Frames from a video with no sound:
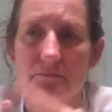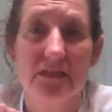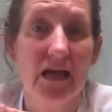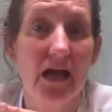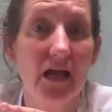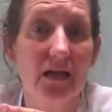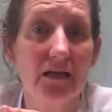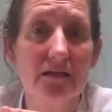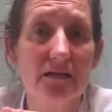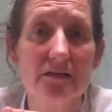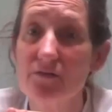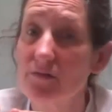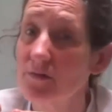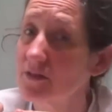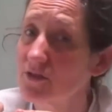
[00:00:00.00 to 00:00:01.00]
garlic,
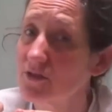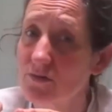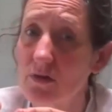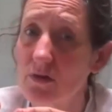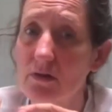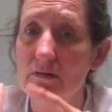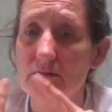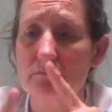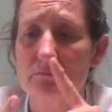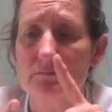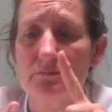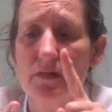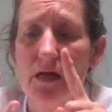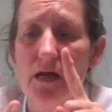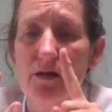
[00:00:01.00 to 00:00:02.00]
very strong,
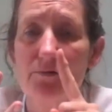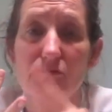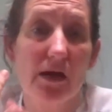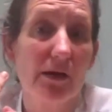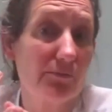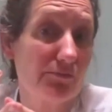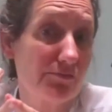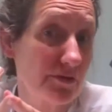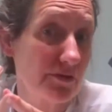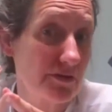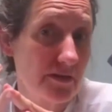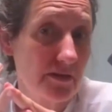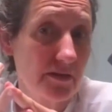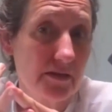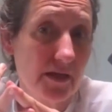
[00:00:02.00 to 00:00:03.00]
grapefruit
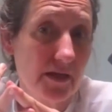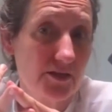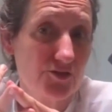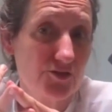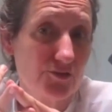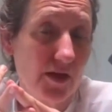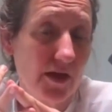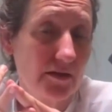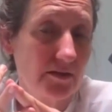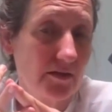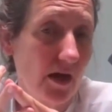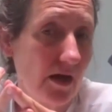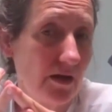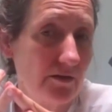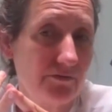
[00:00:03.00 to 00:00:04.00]
seed extract.
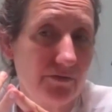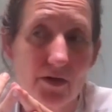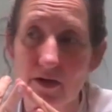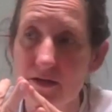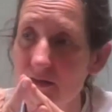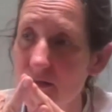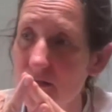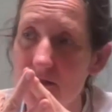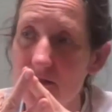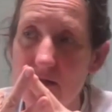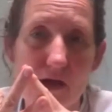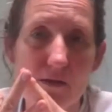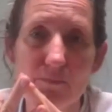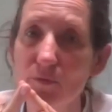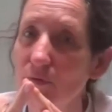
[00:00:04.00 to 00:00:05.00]
I advise
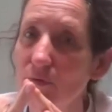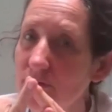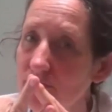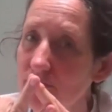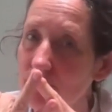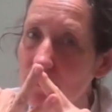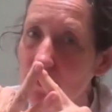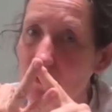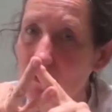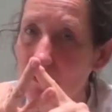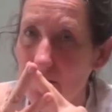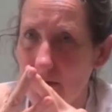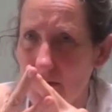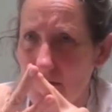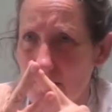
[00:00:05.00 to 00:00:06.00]
no more than
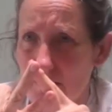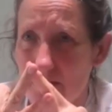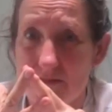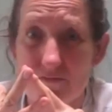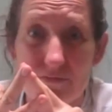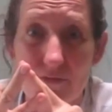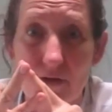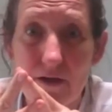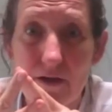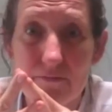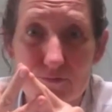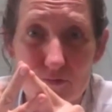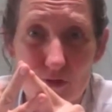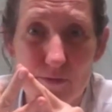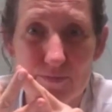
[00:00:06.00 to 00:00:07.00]

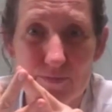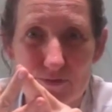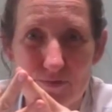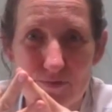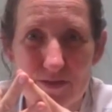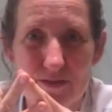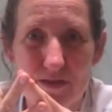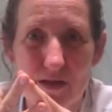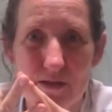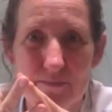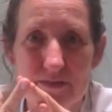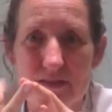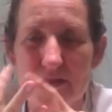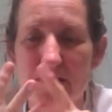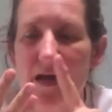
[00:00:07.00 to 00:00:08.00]
5 drops 3
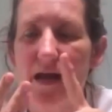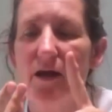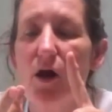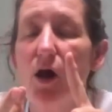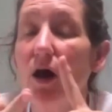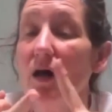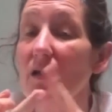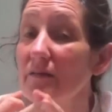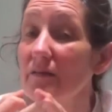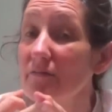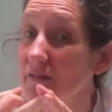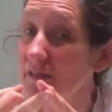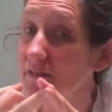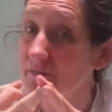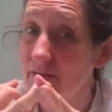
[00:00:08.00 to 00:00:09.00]
times a day. Olive
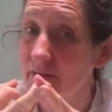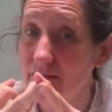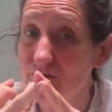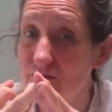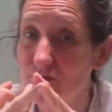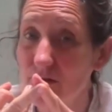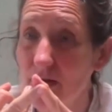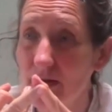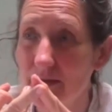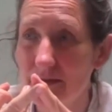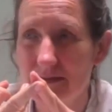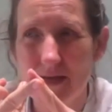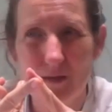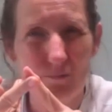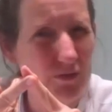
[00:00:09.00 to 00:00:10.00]
leaf
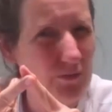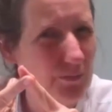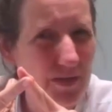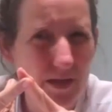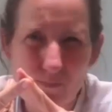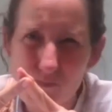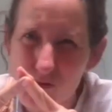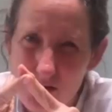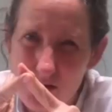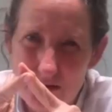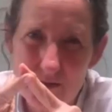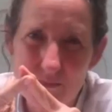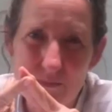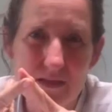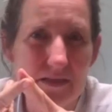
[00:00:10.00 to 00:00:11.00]
extract, that would be
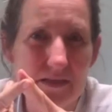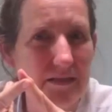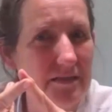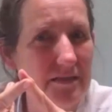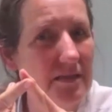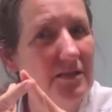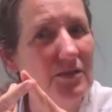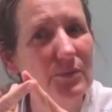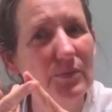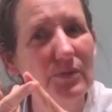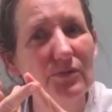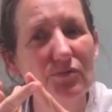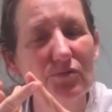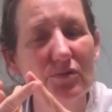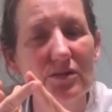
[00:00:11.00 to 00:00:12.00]
approximately a
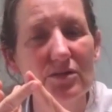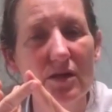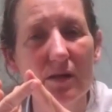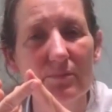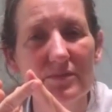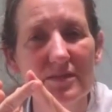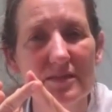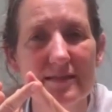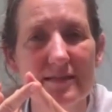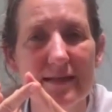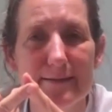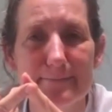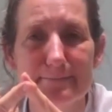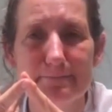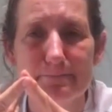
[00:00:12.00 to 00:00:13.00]
teaspoon 3 times a
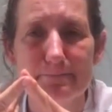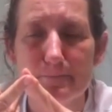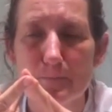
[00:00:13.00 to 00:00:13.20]
day.